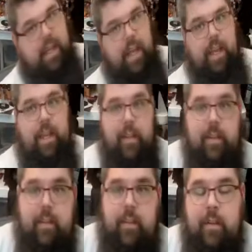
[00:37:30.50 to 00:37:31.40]
"Hey,
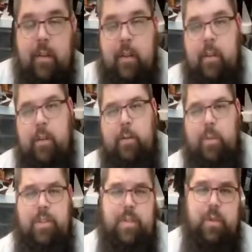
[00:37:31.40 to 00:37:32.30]

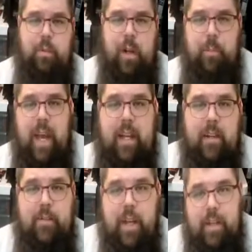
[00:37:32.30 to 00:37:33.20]
what's this white packet
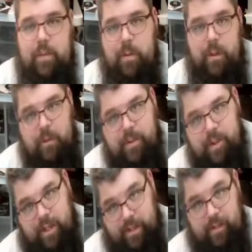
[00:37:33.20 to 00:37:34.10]
of dice where you were
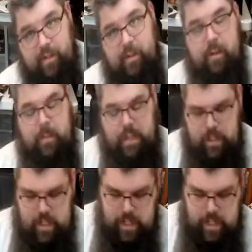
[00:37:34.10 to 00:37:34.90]
sitting?" You know what I mean?